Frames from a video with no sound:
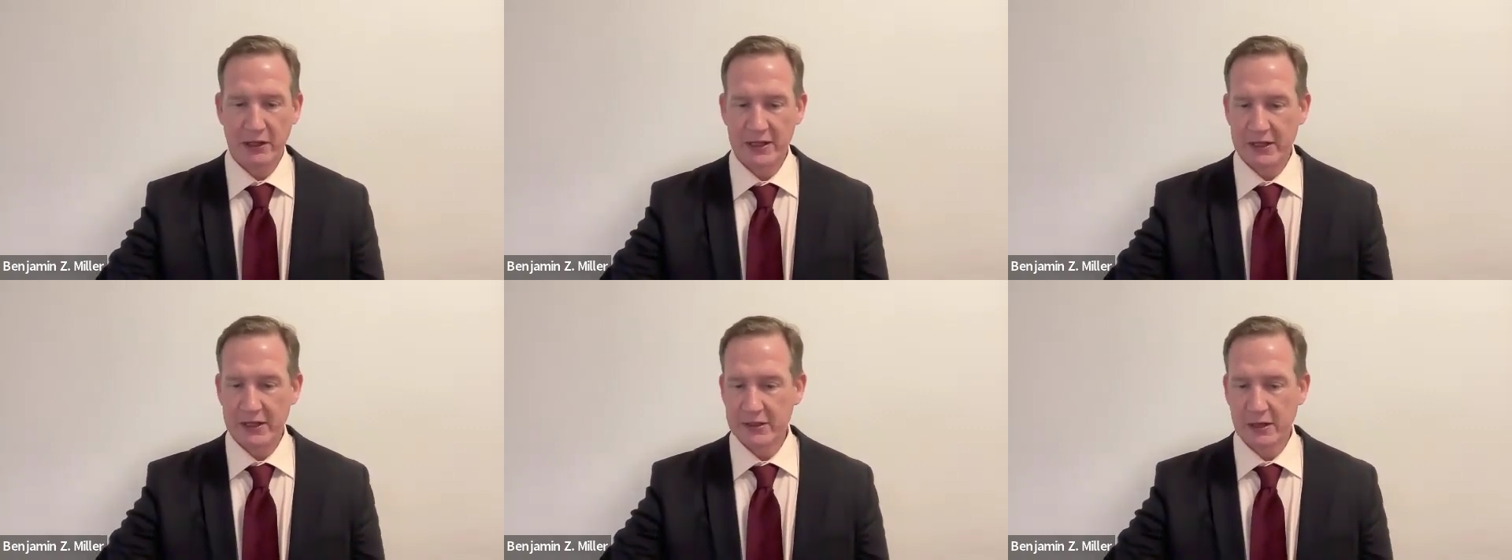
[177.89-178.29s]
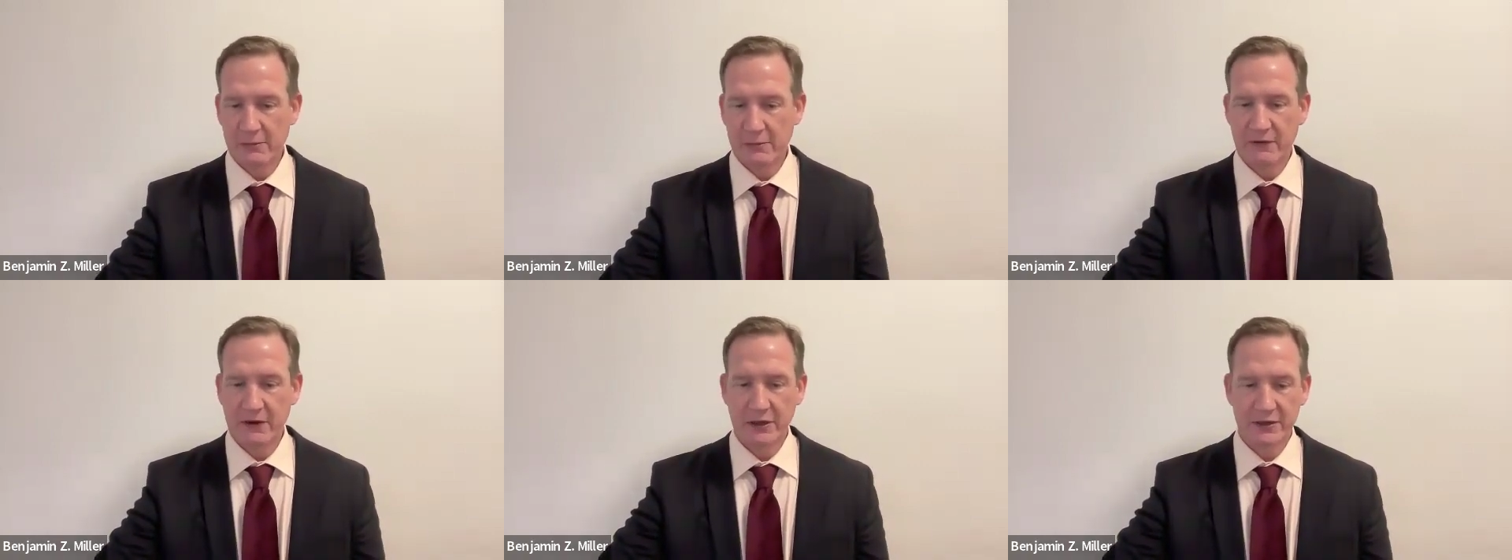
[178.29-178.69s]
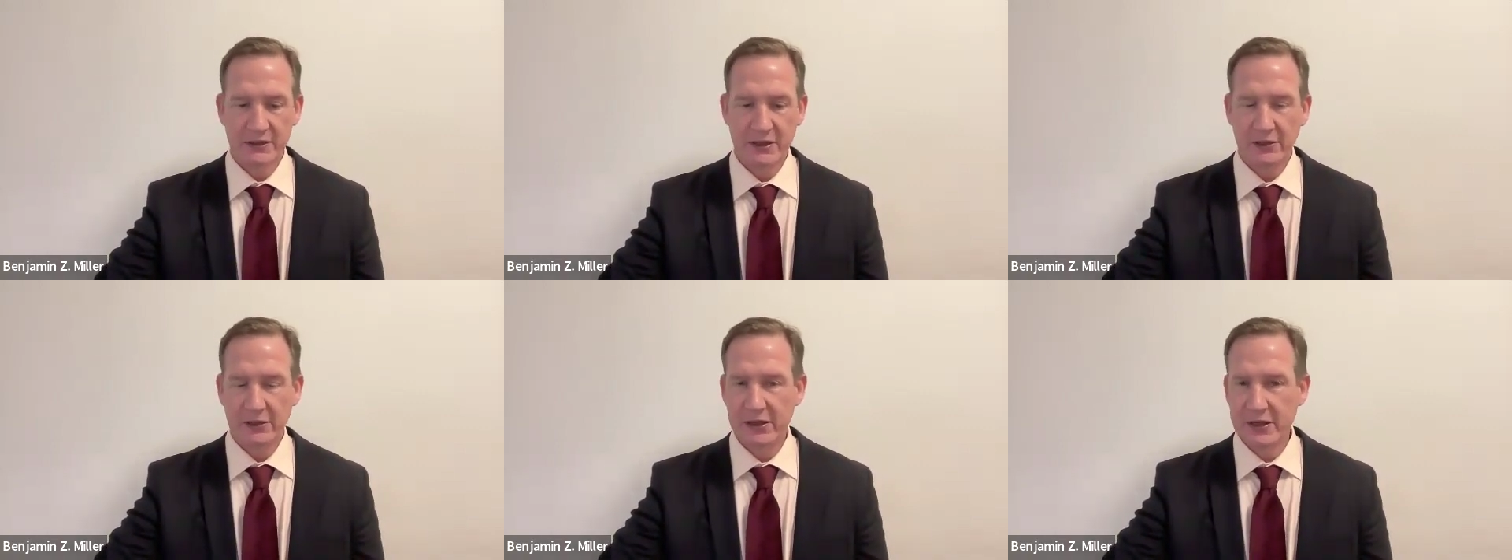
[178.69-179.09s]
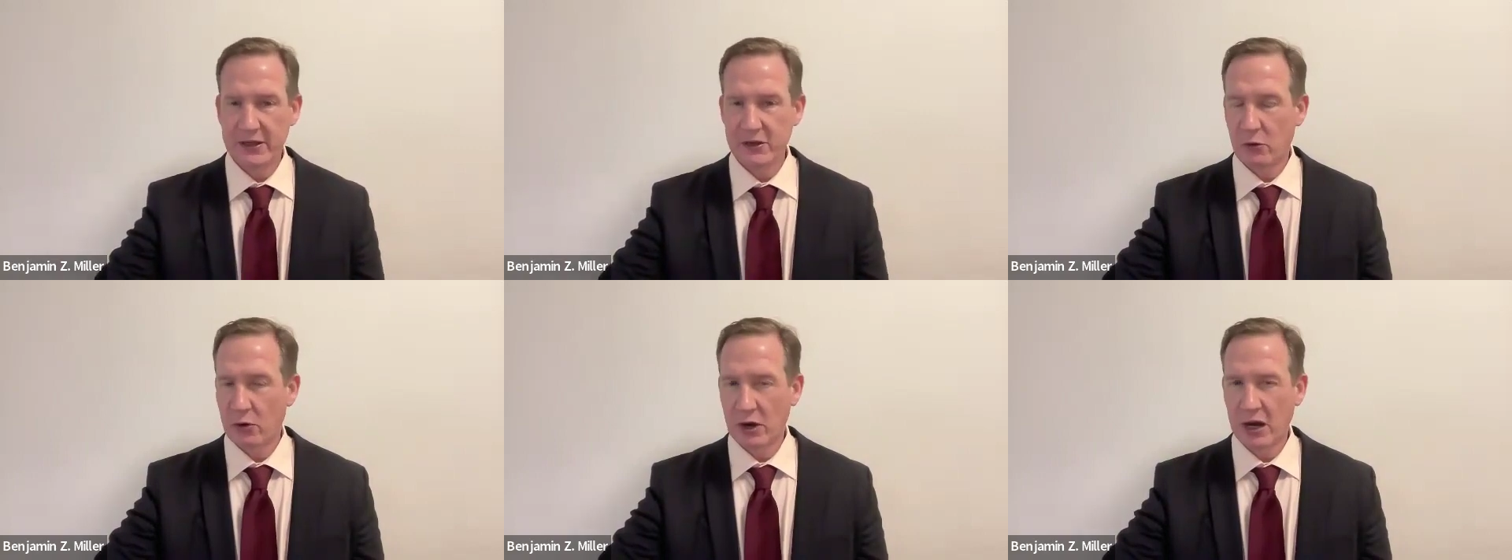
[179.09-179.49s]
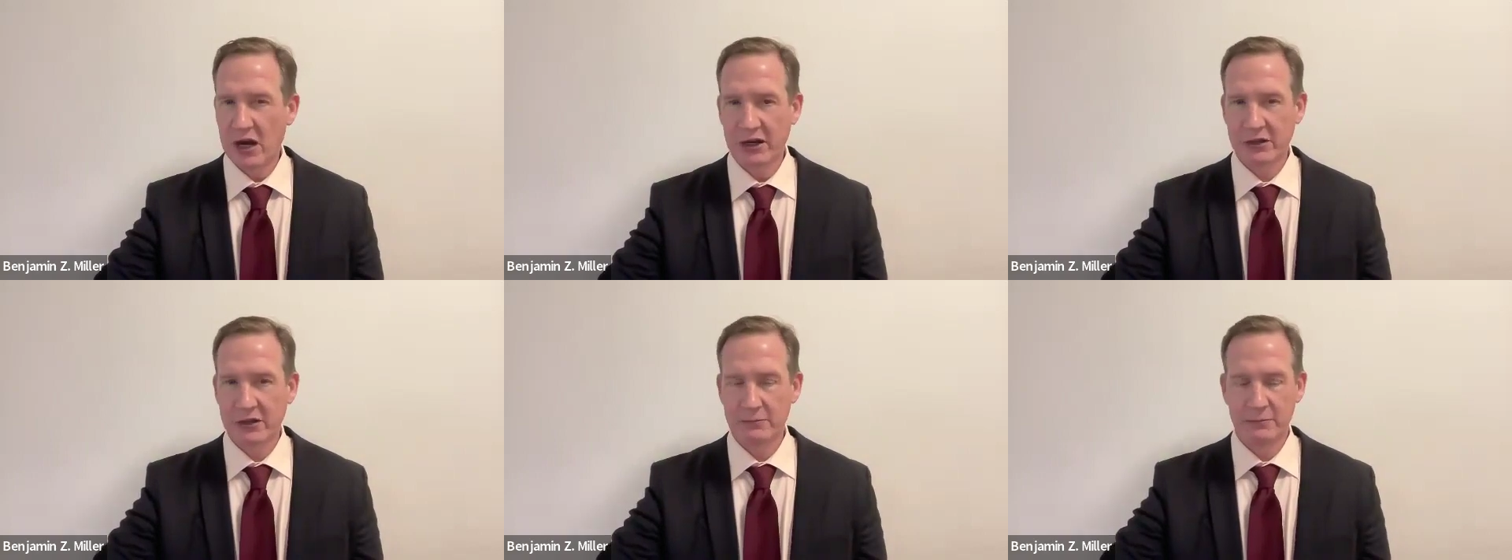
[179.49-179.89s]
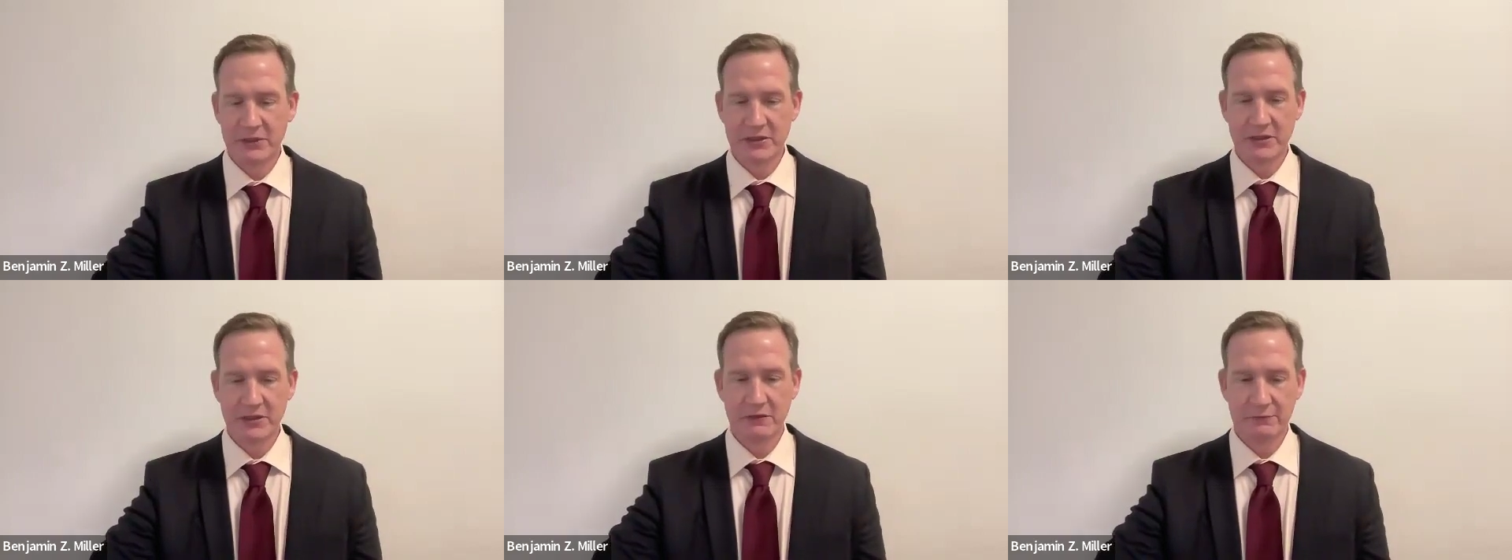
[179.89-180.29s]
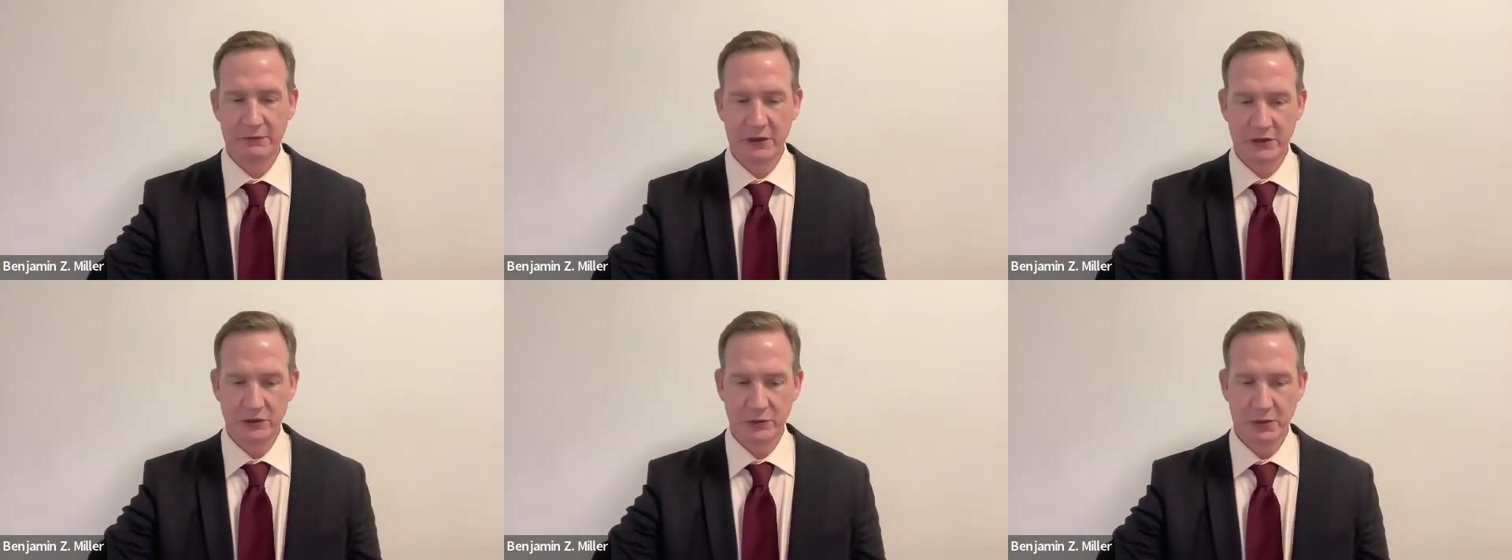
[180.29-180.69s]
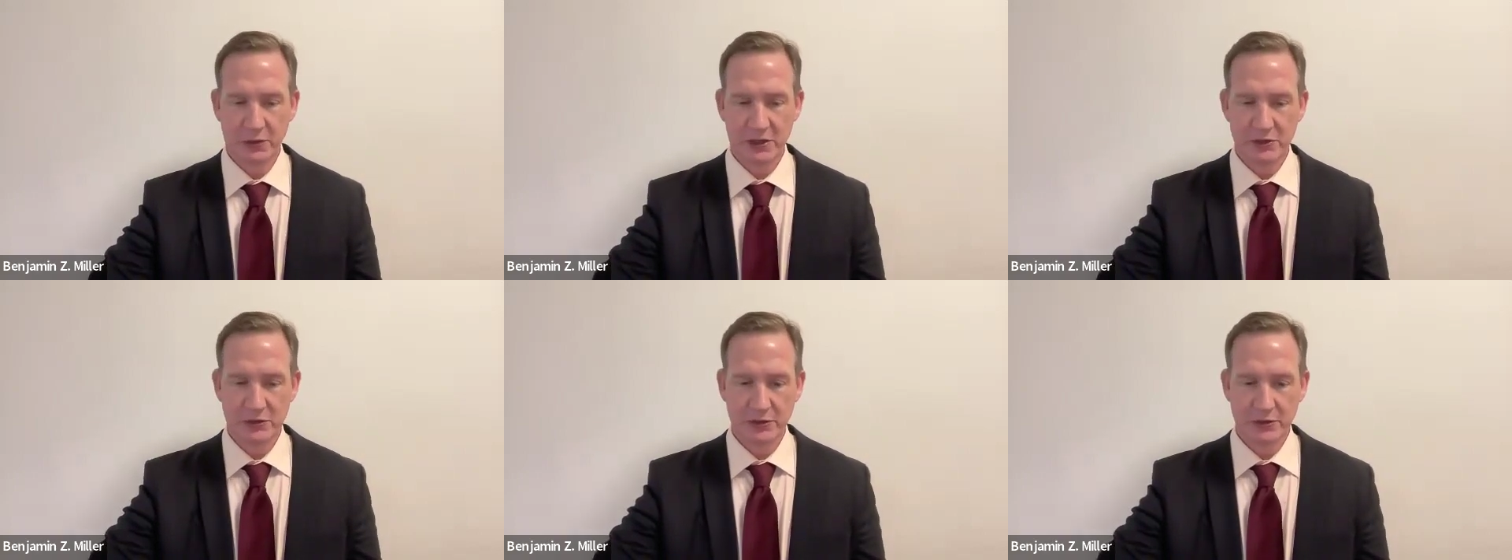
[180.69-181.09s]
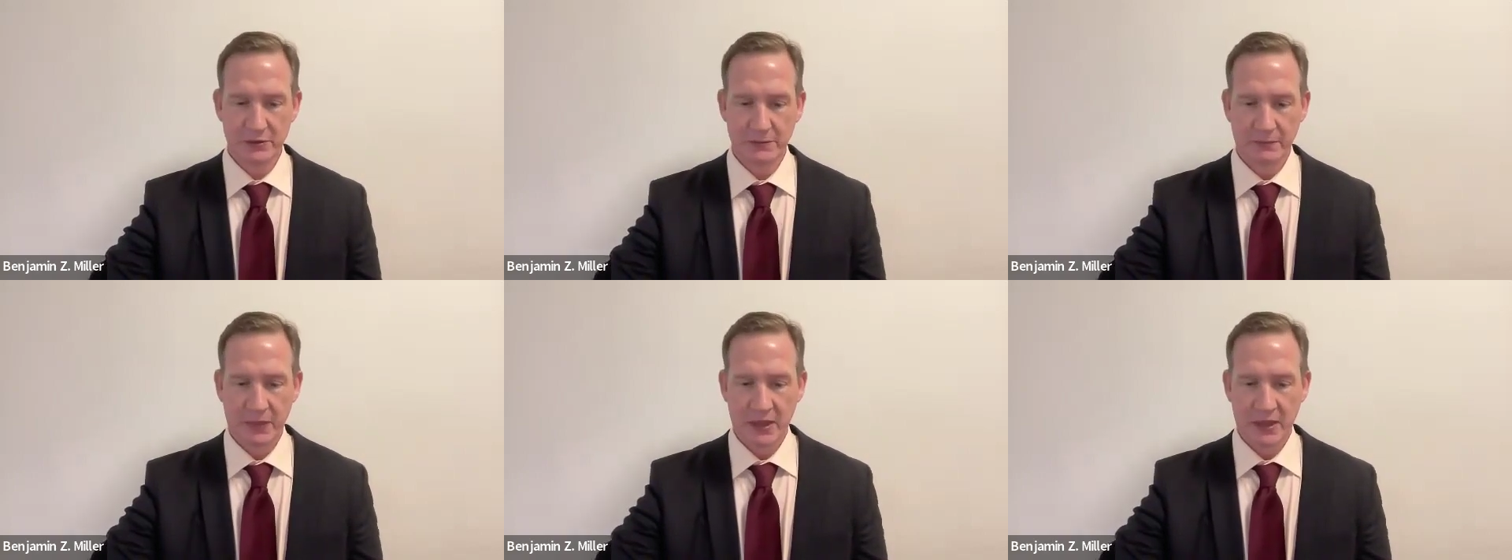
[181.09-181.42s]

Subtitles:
income volatility or occupancy fluctuations.